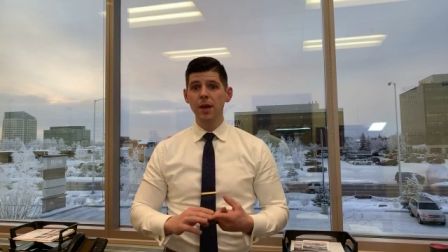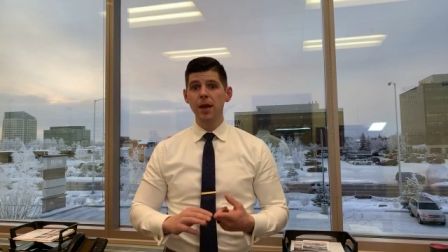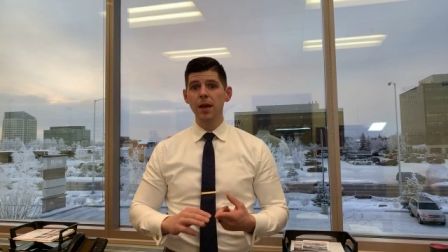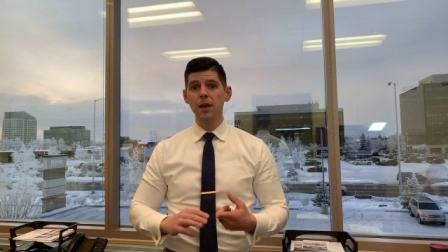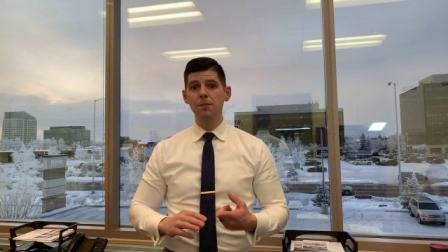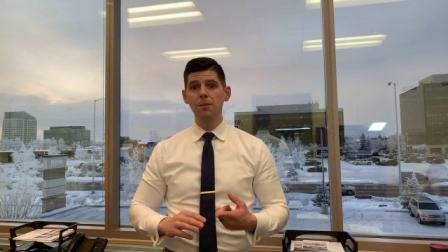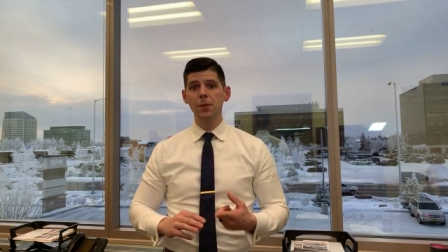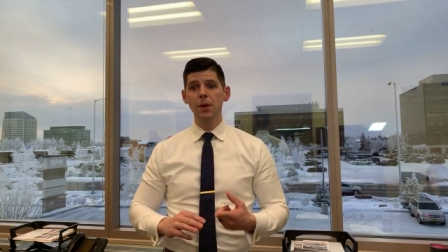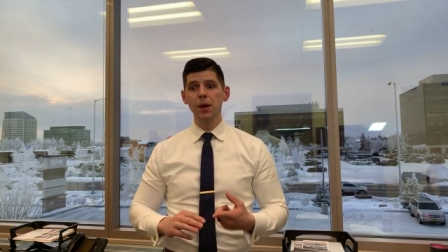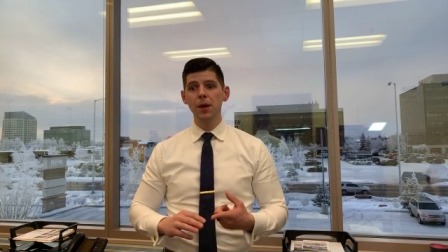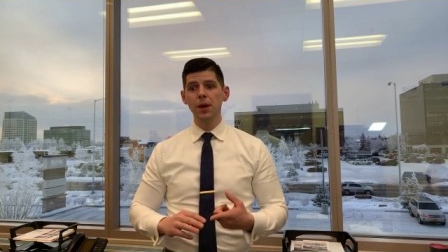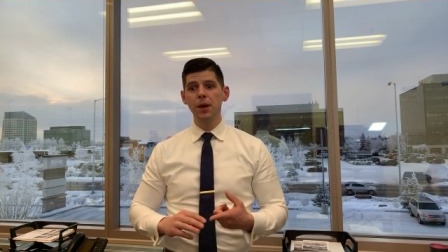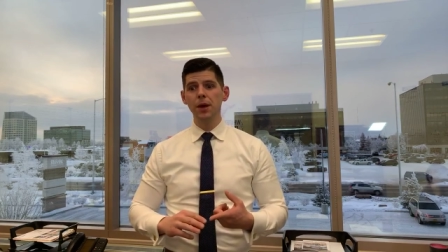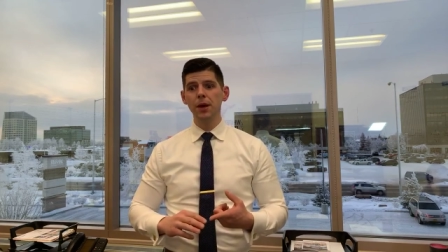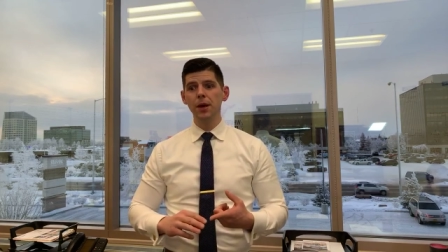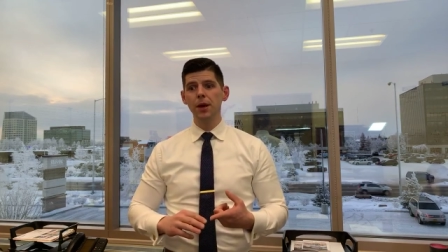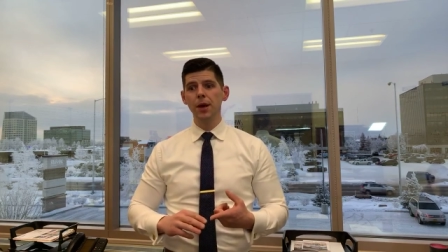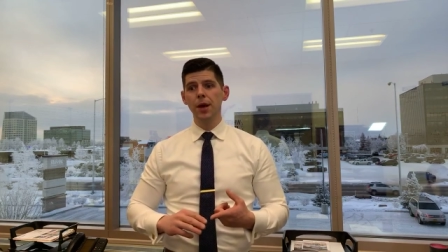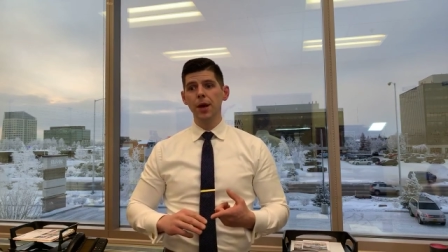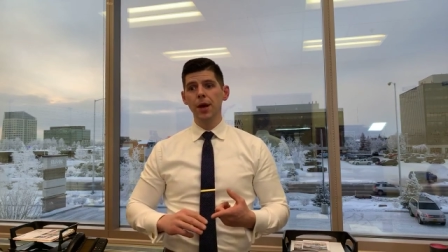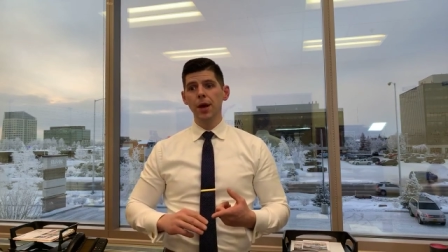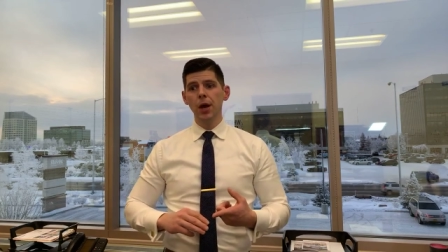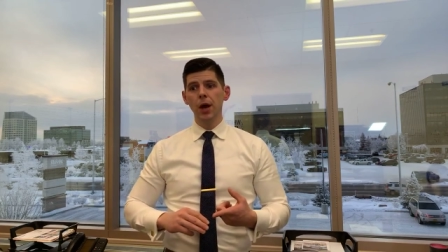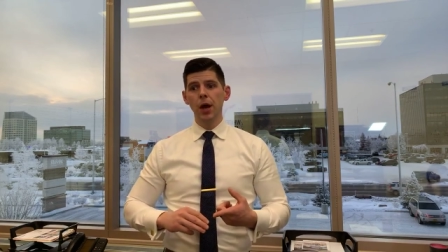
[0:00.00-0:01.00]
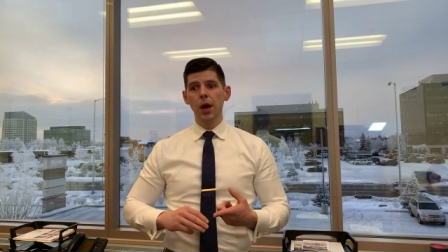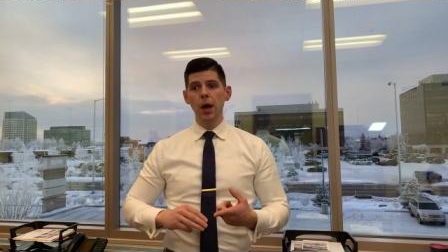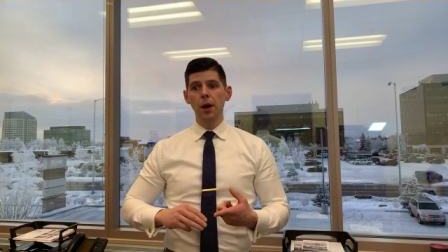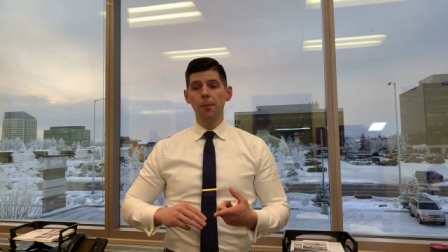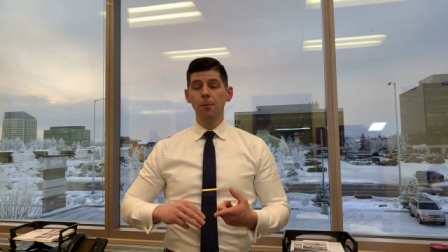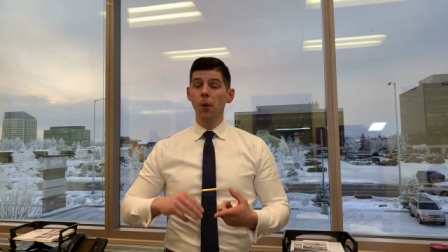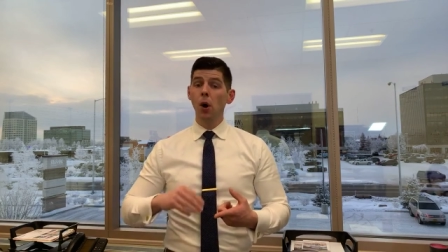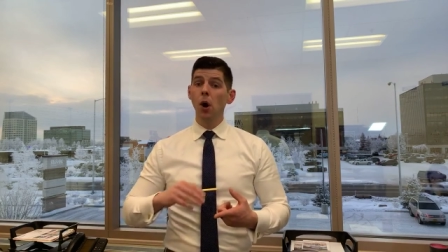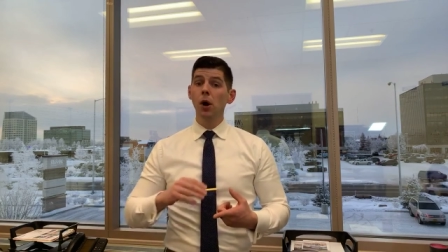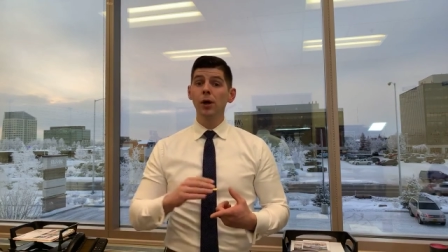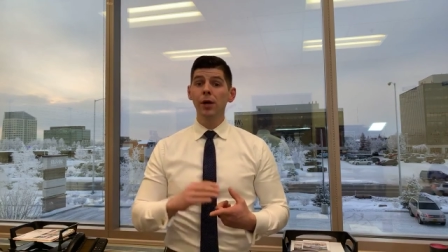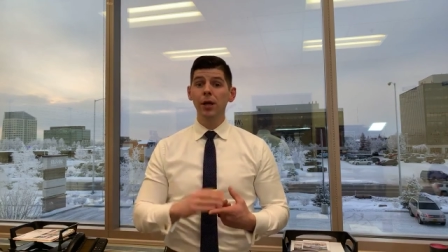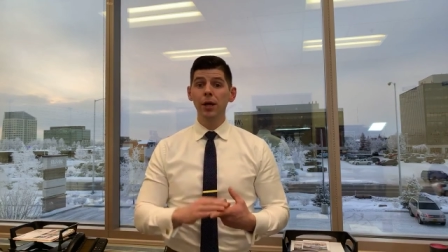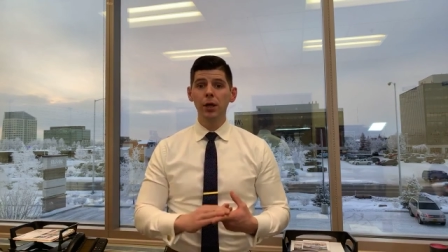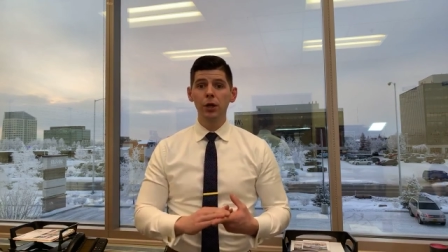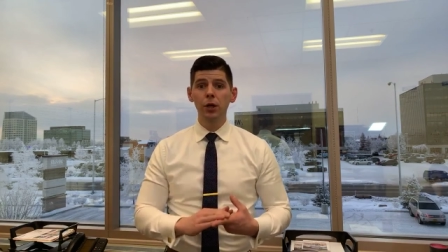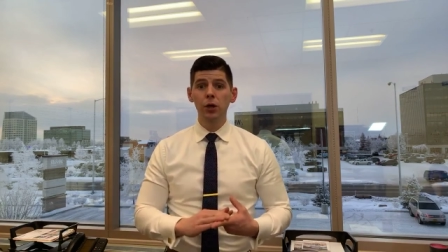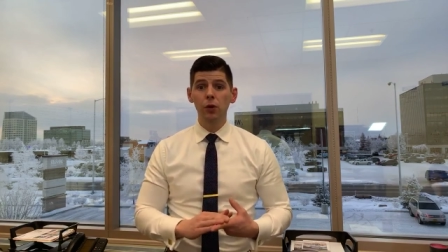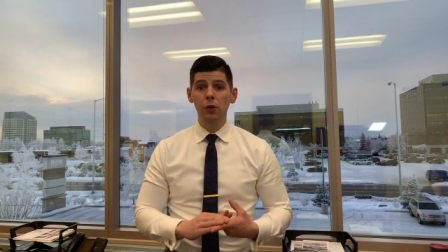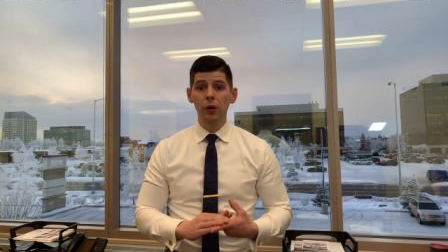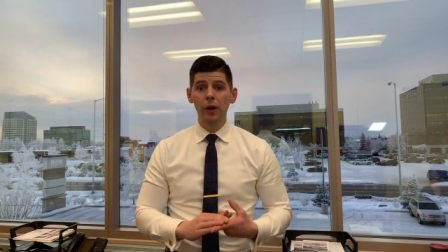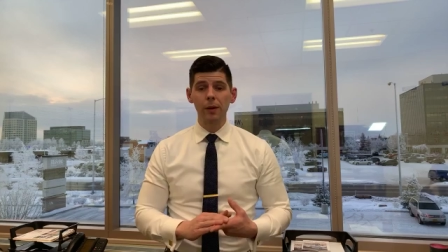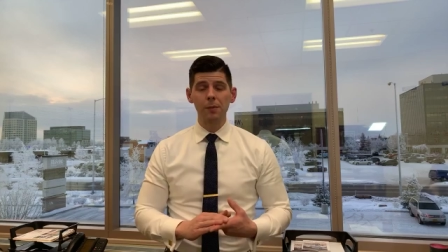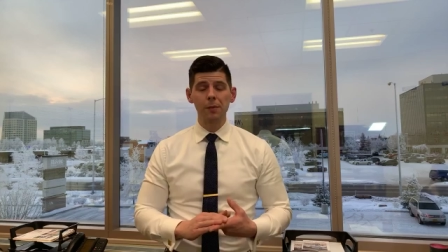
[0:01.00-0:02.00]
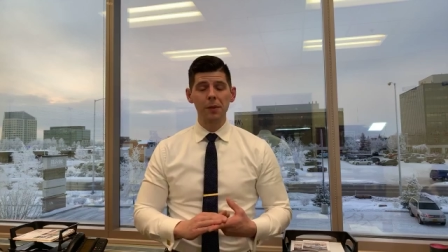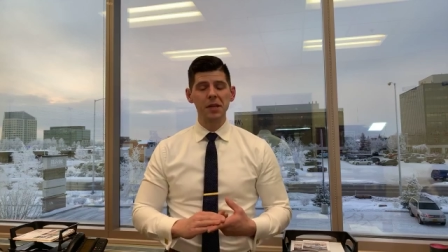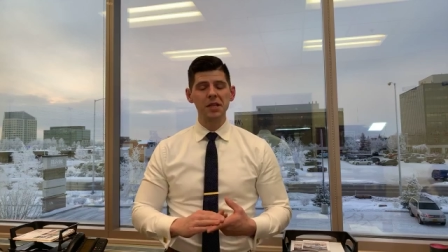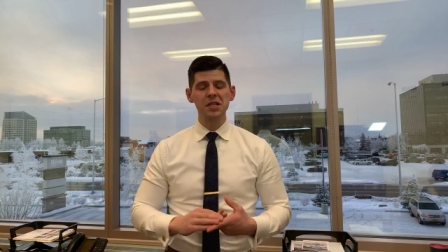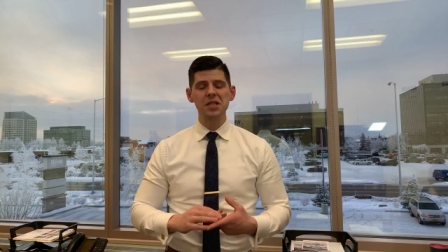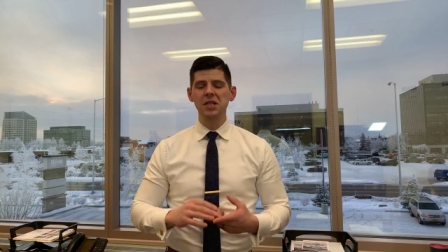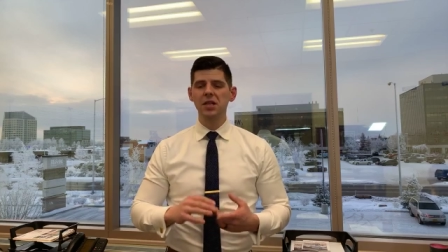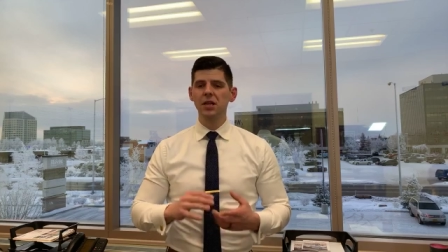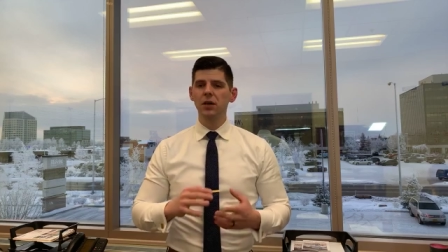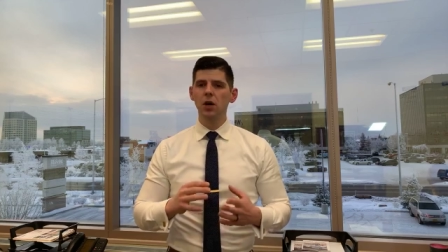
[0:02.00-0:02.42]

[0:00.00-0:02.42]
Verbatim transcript: maybe Uh, parking agreements.